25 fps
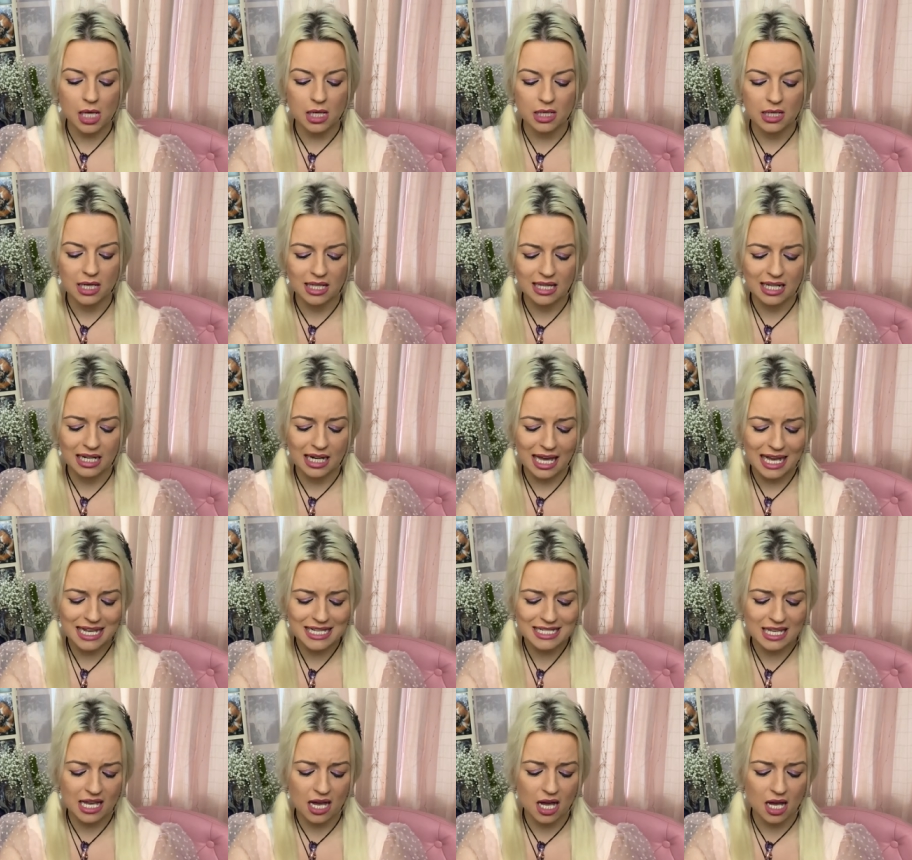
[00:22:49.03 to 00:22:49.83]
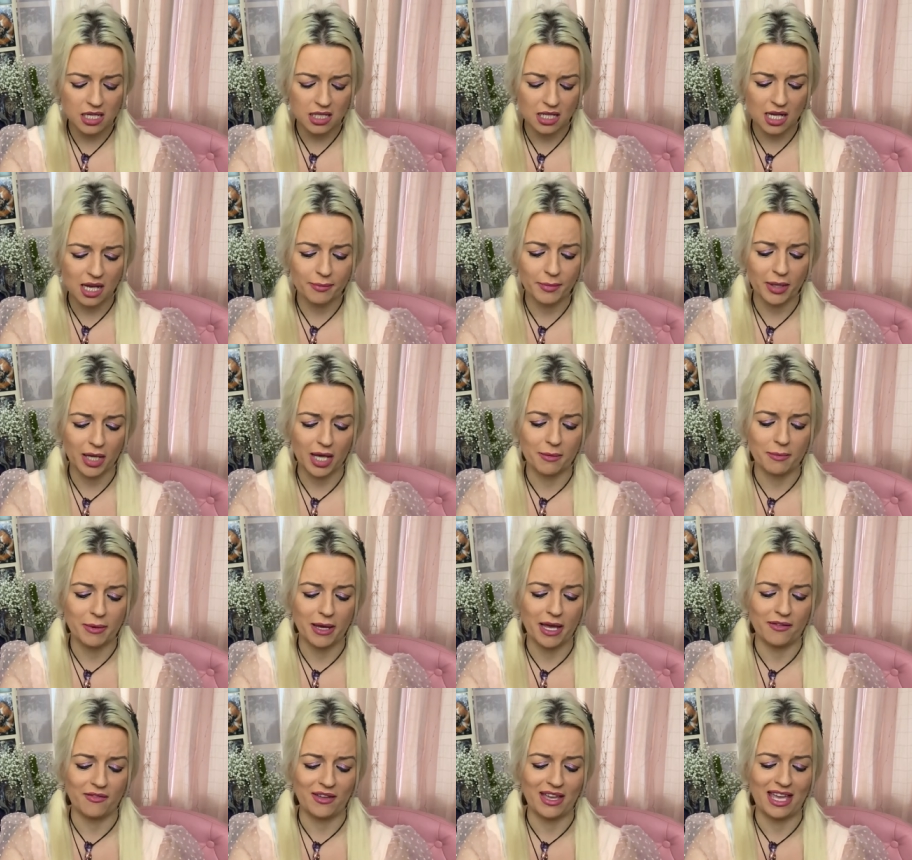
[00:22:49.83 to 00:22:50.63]
Now the last card coming
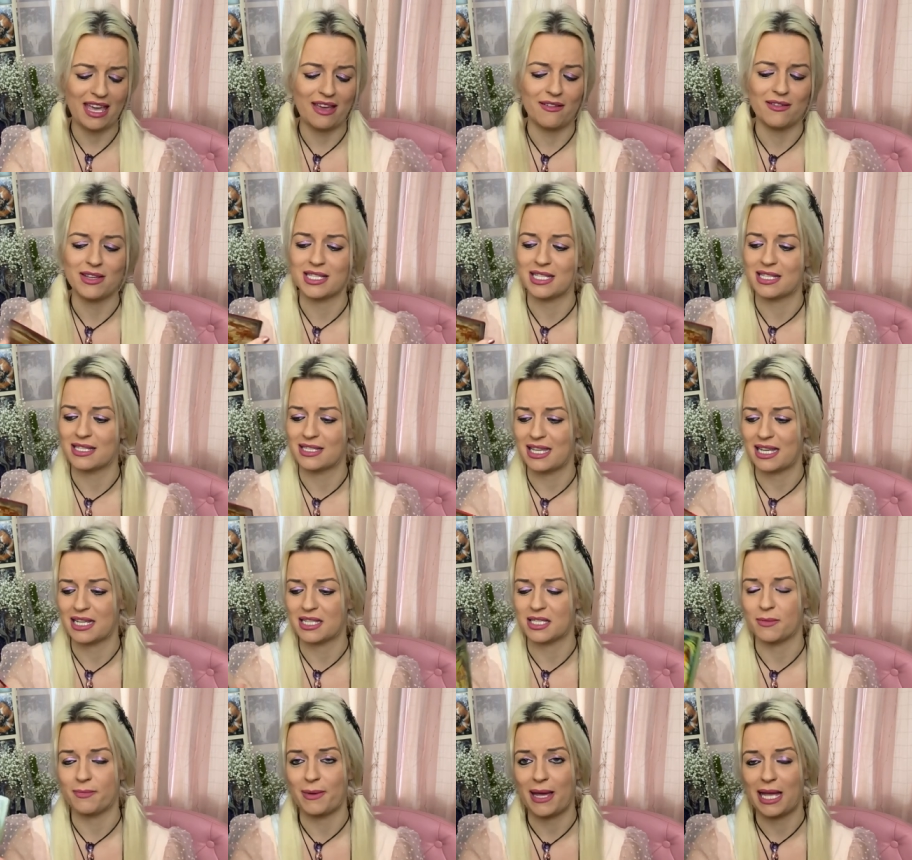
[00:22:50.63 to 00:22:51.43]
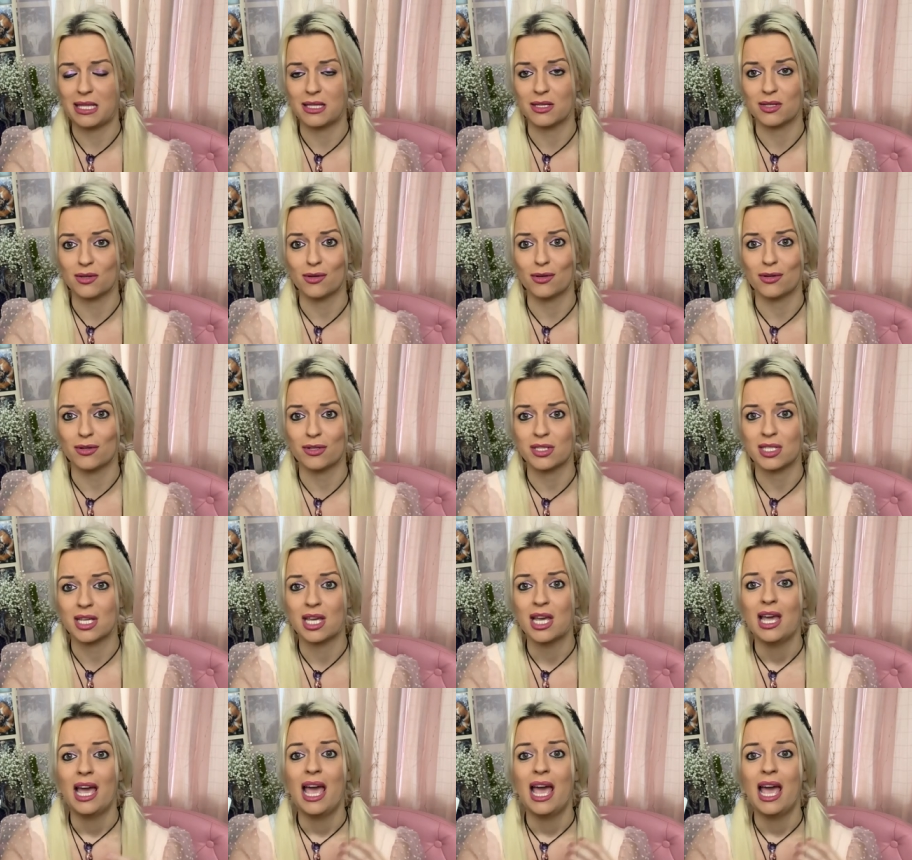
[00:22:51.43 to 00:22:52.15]
up over here is the Six of Pentacles,